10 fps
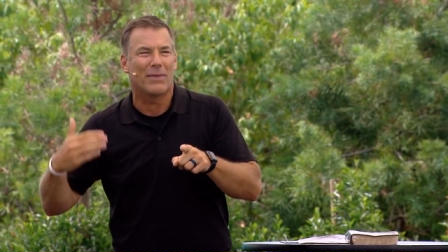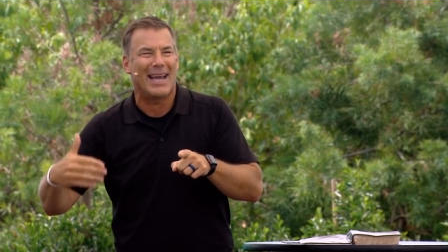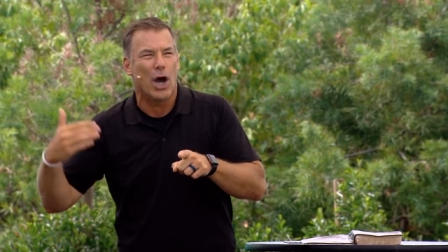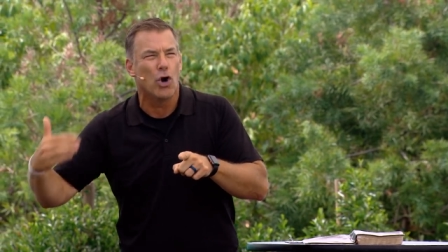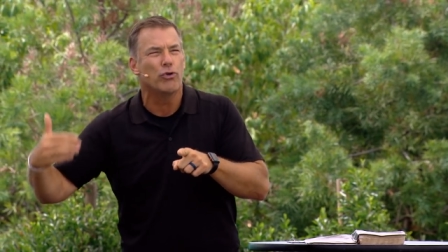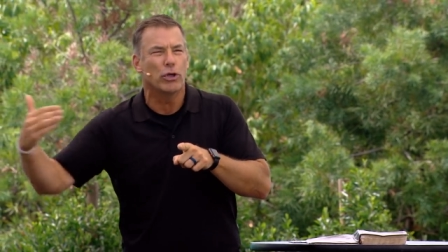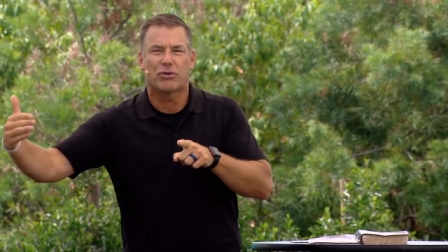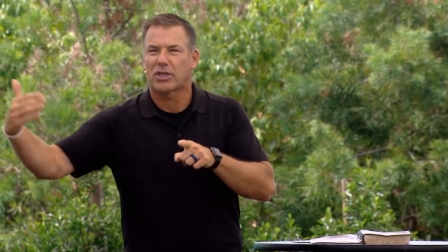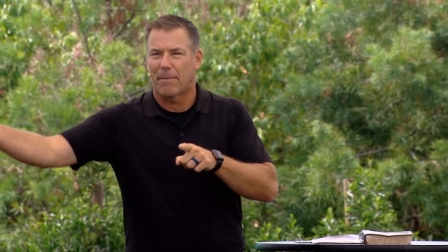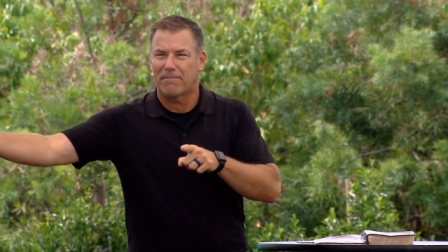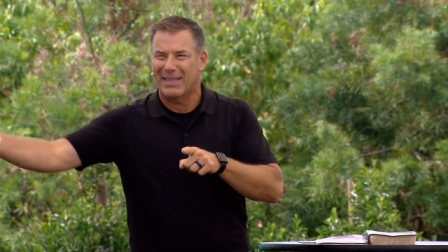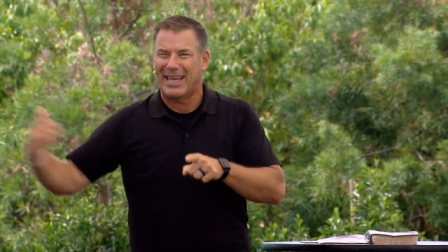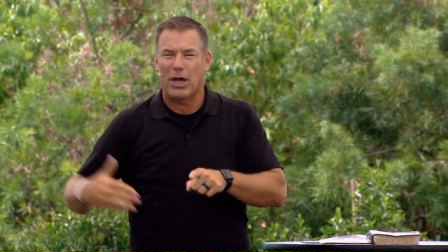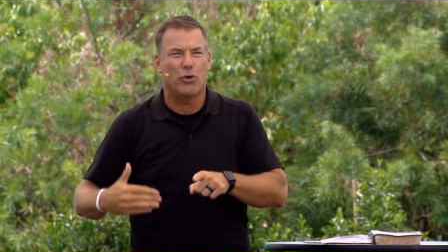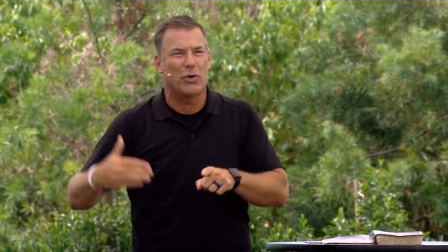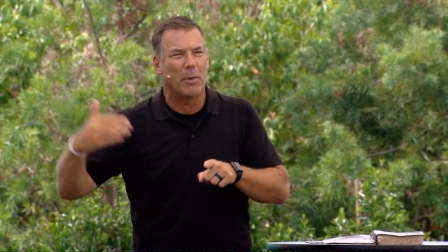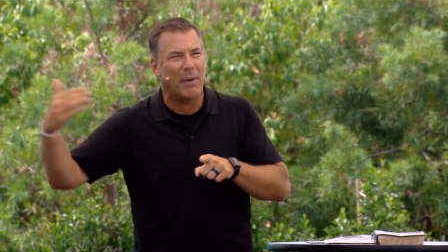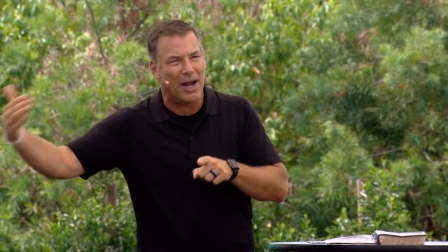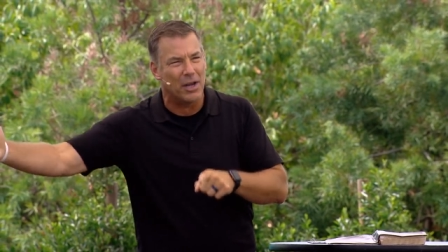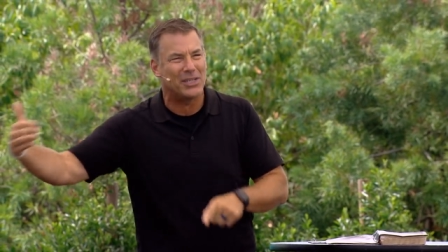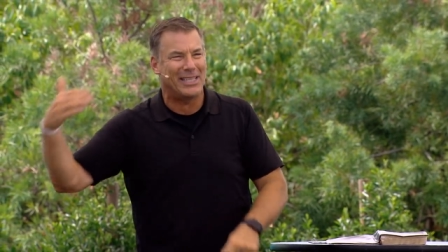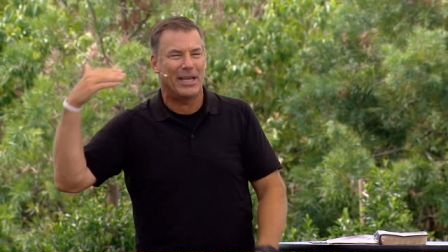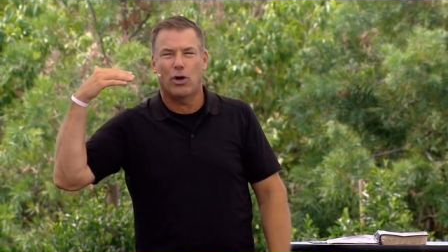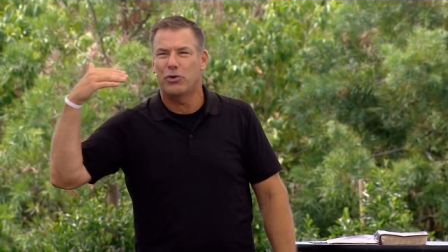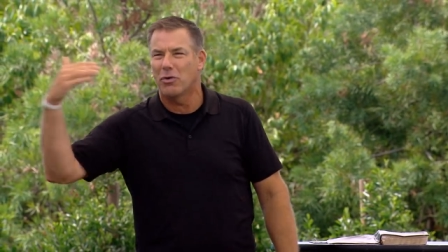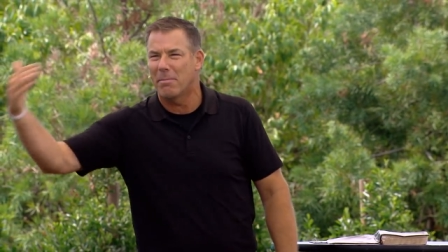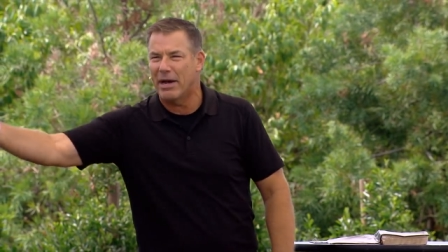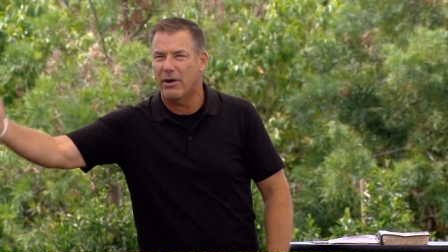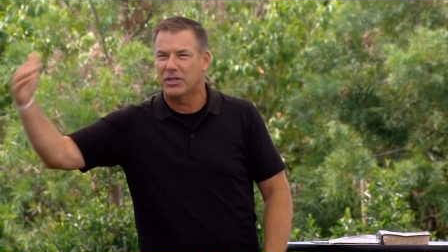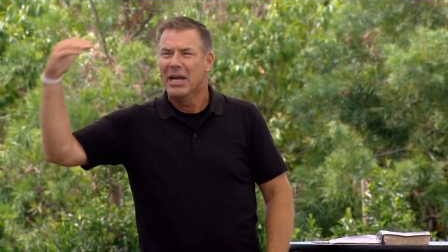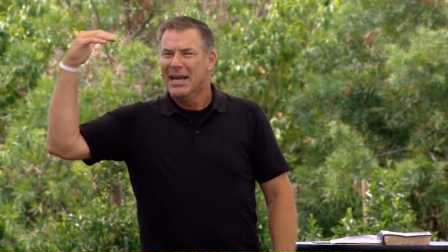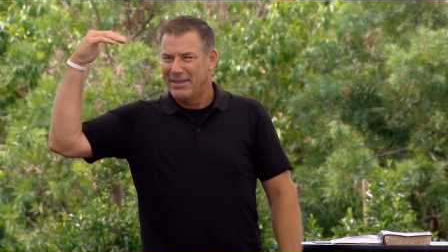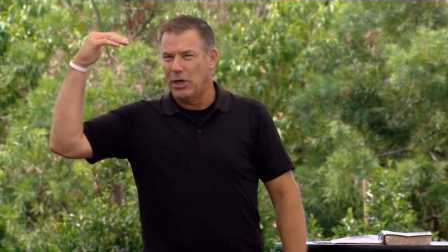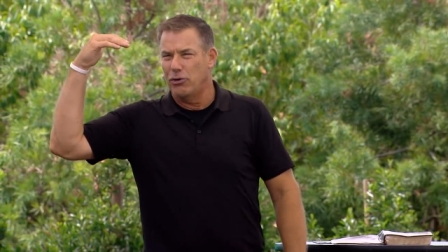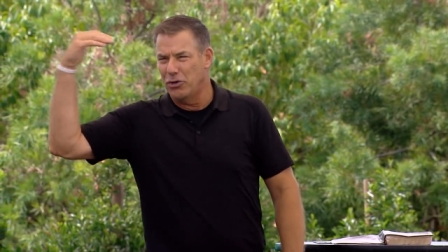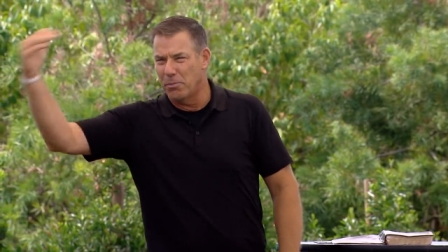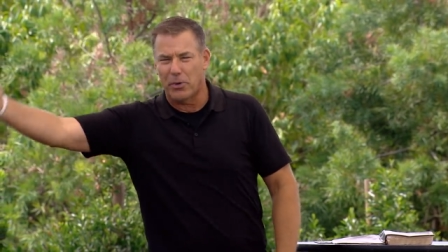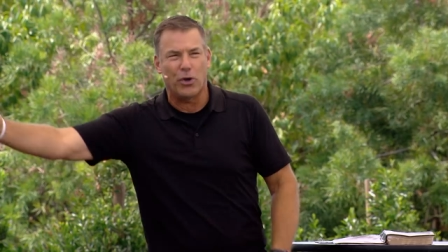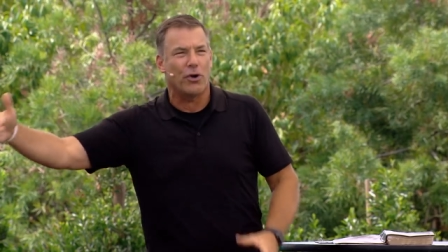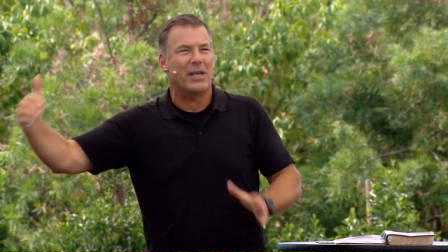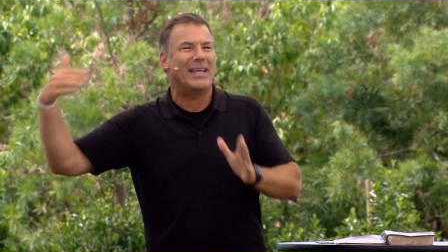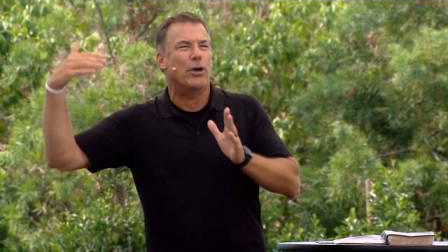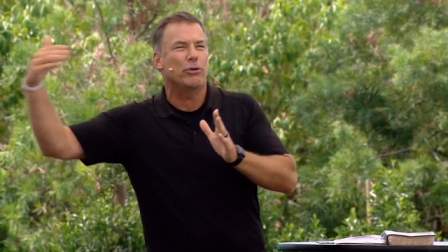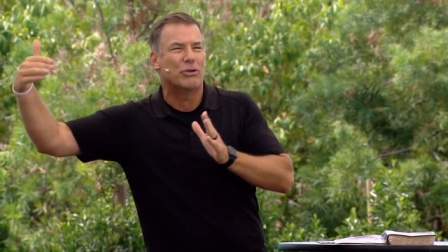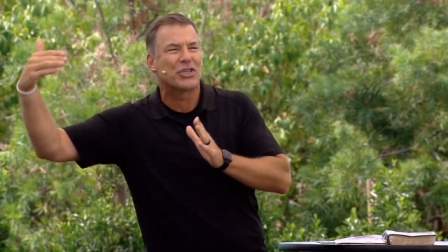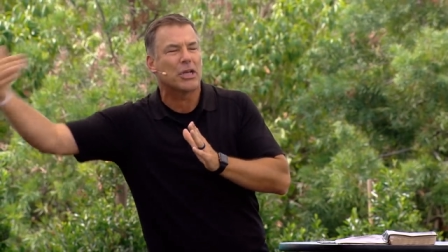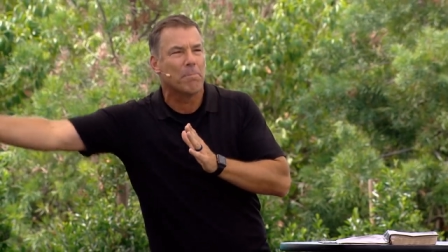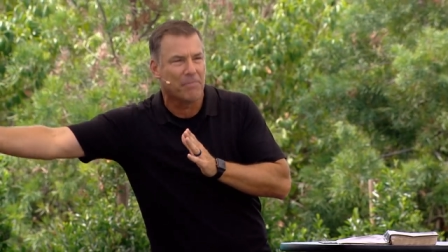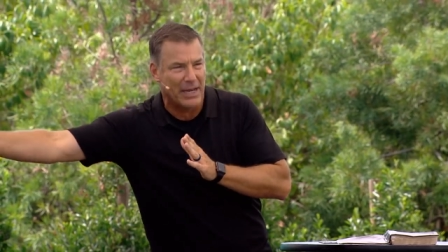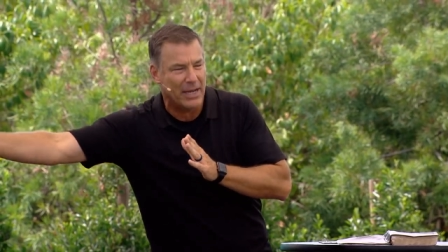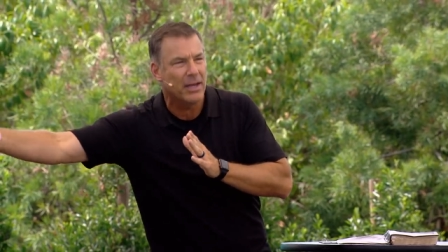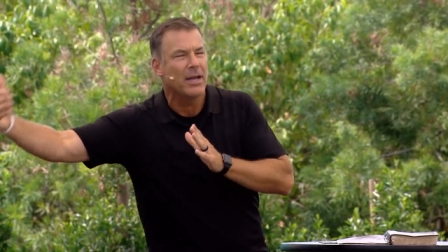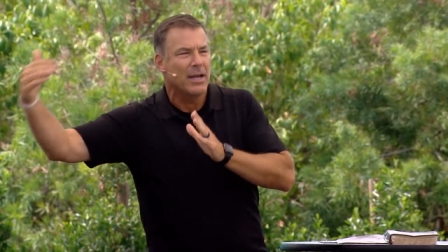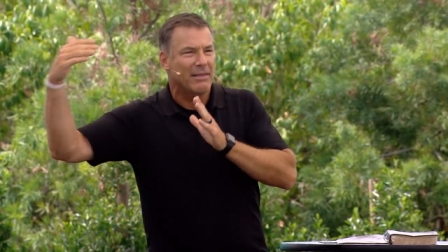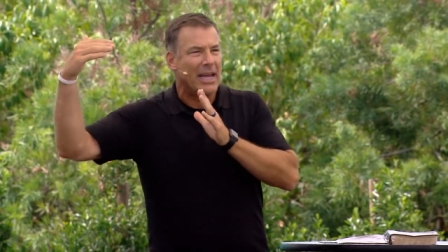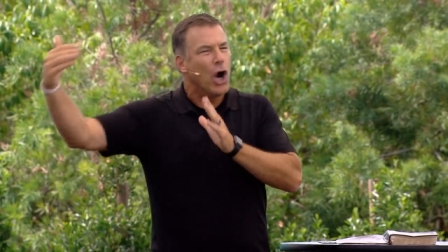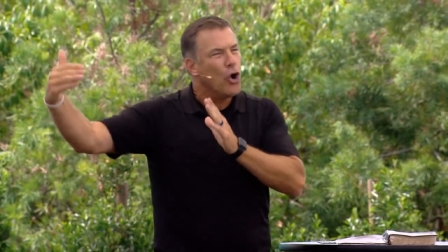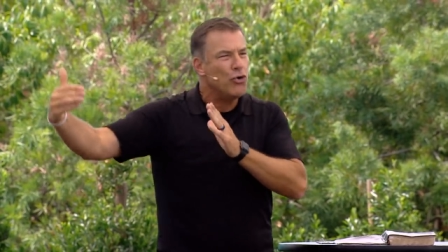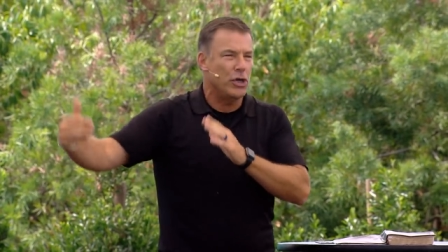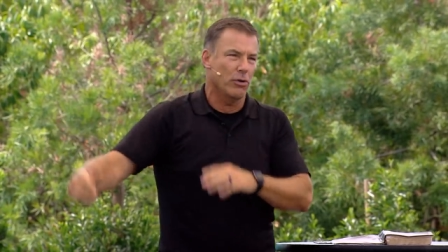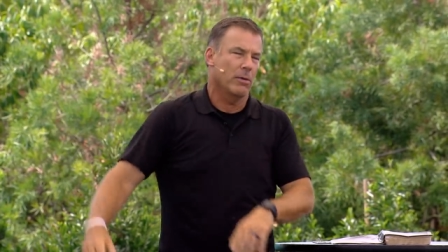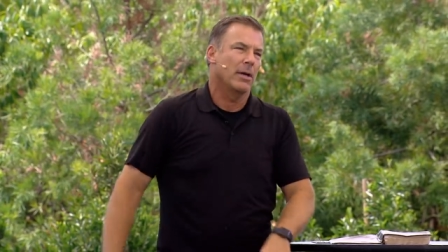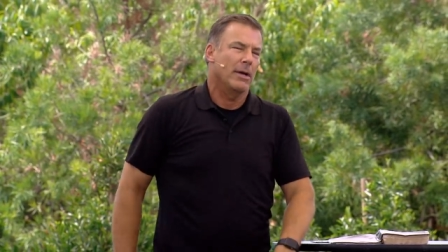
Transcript: They owe you something. They owe you an apology. They owe you a marriage. They owe you purity. They owe you something. They owe you.